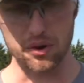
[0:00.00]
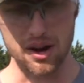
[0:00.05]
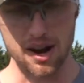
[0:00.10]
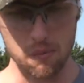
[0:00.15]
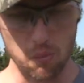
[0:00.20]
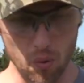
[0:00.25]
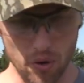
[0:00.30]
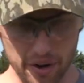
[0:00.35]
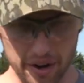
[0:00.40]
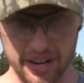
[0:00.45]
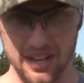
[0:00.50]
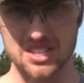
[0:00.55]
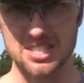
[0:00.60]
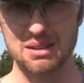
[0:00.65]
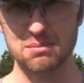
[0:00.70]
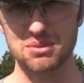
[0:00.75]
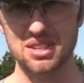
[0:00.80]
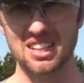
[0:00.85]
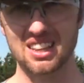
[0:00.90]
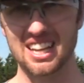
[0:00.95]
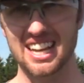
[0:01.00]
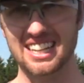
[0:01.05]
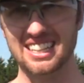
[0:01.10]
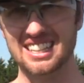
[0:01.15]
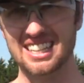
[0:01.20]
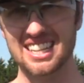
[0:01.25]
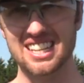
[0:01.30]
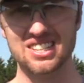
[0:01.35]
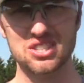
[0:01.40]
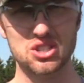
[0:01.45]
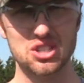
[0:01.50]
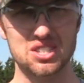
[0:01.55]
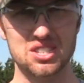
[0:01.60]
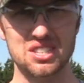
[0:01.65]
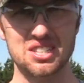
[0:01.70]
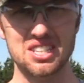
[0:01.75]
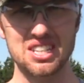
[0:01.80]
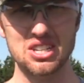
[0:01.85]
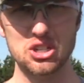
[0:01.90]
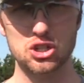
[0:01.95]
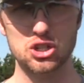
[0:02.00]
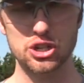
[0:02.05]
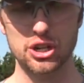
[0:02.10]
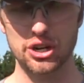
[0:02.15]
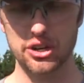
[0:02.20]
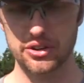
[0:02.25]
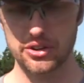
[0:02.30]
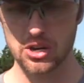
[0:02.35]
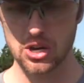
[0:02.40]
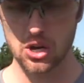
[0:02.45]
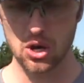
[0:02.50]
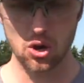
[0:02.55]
I'm wearing something like this, just a t-shirt,